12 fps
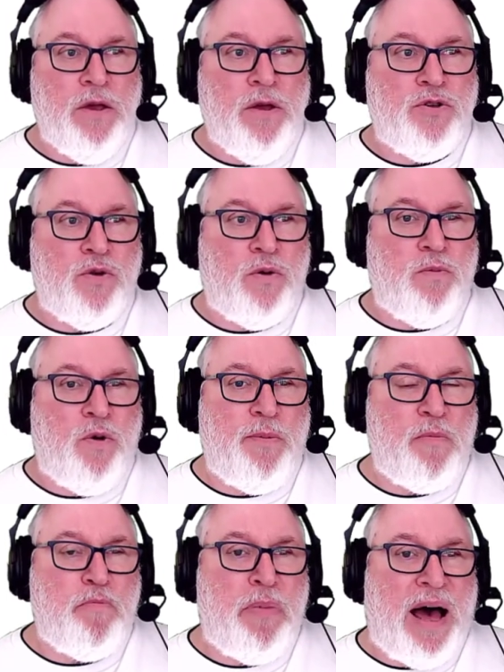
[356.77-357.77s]
So what
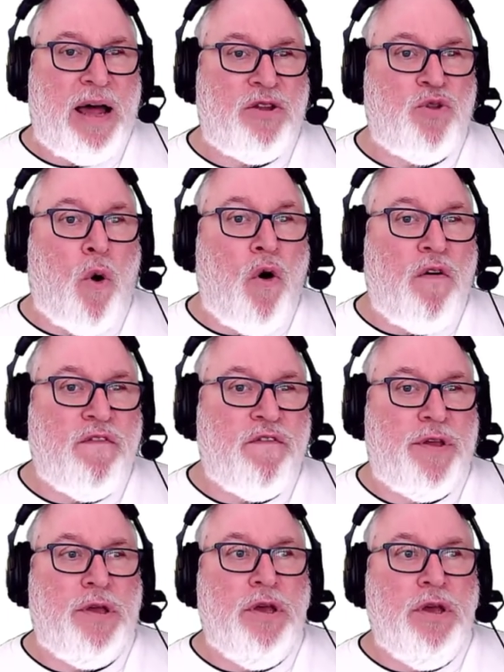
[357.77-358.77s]
about part of?
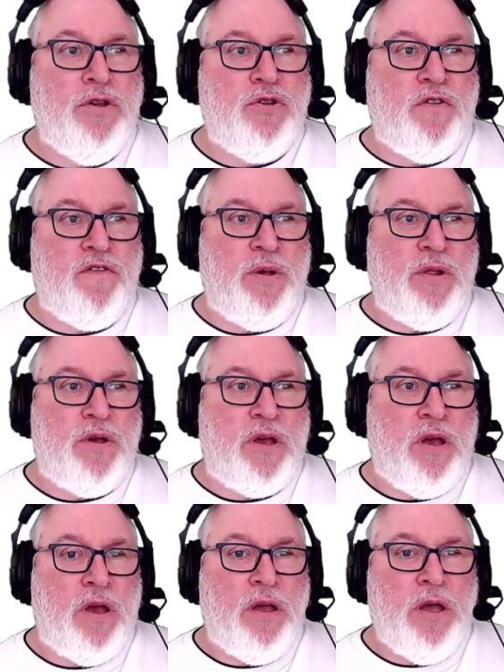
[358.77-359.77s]
So if we look
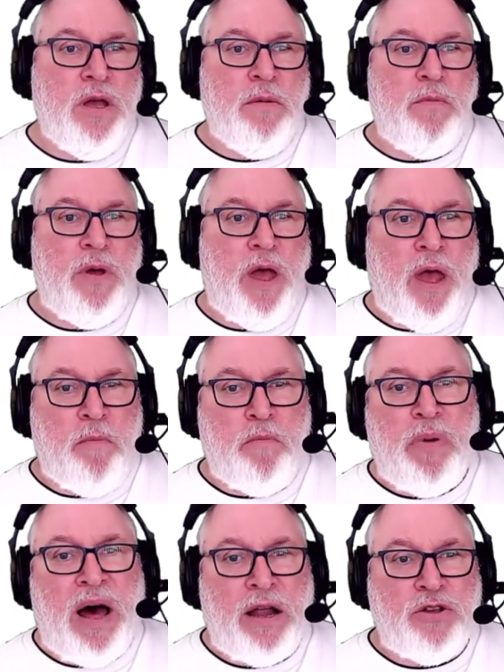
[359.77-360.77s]
at
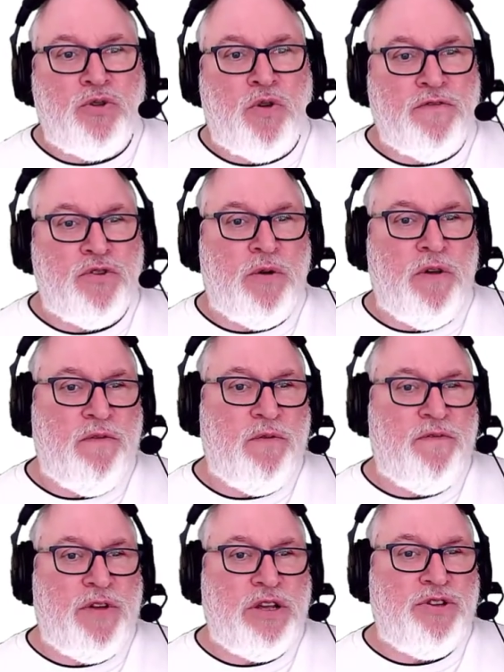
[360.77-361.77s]
parts of, so
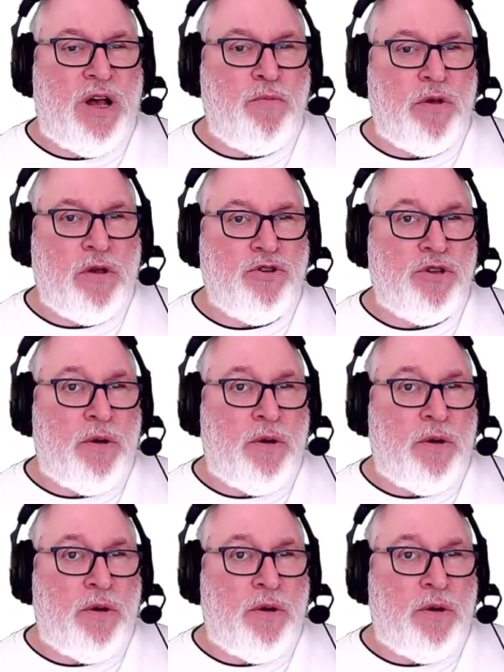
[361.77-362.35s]
if, for example, you get